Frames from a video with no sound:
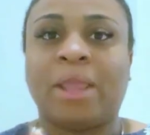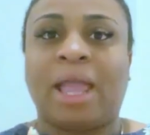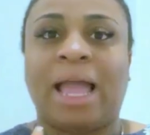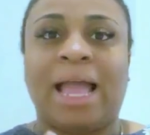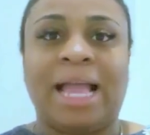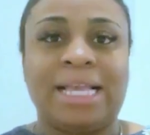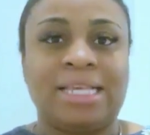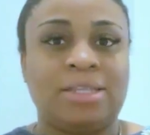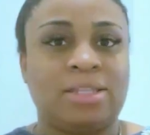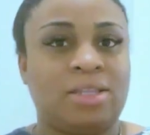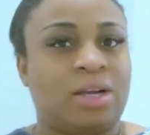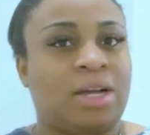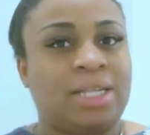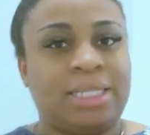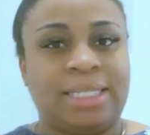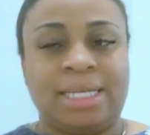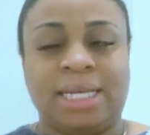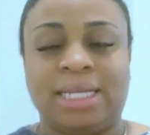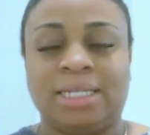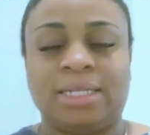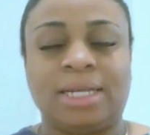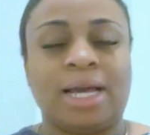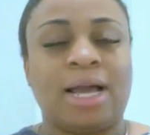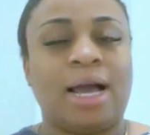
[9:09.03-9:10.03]
I
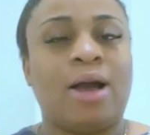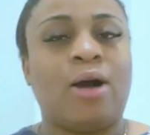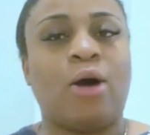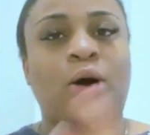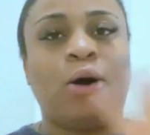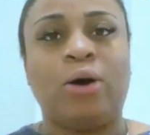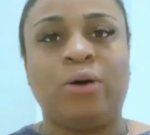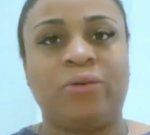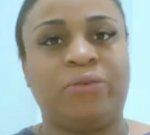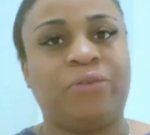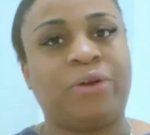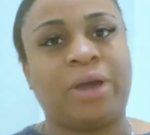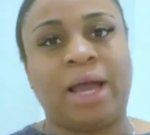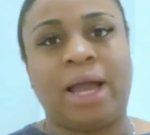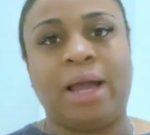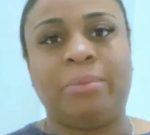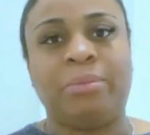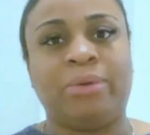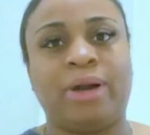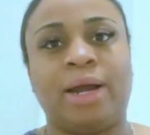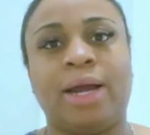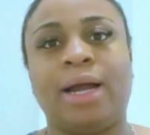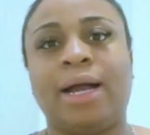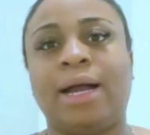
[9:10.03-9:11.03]
started off
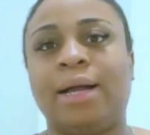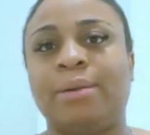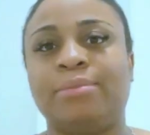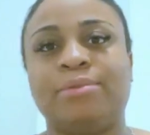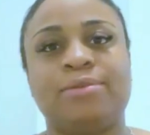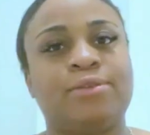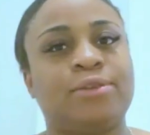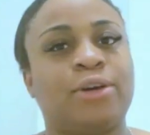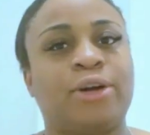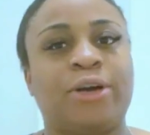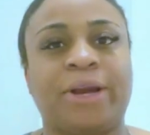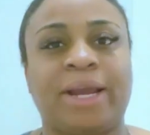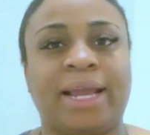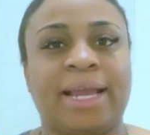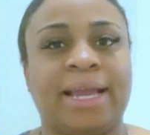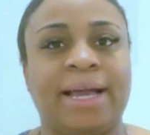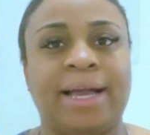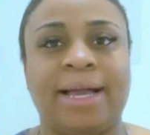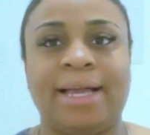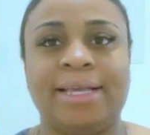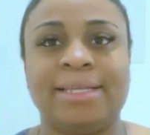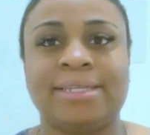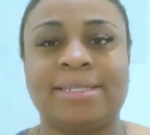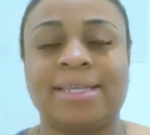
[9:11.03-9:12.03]
camera, I'm sorry
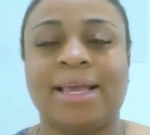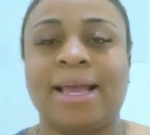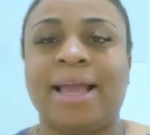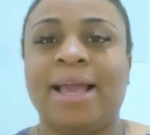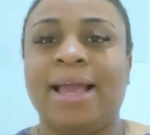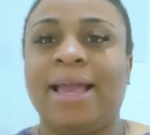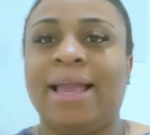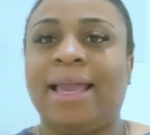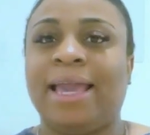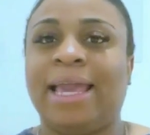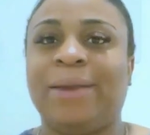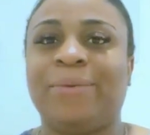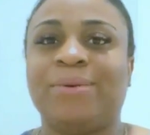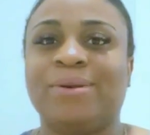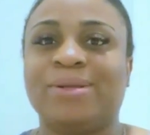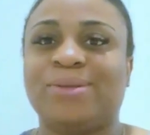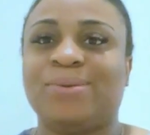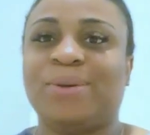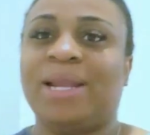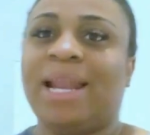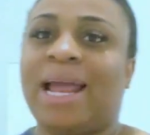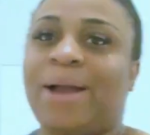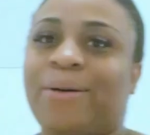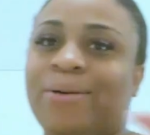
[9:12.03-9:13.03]
guys. It was
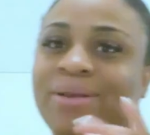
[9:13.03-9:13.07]
when I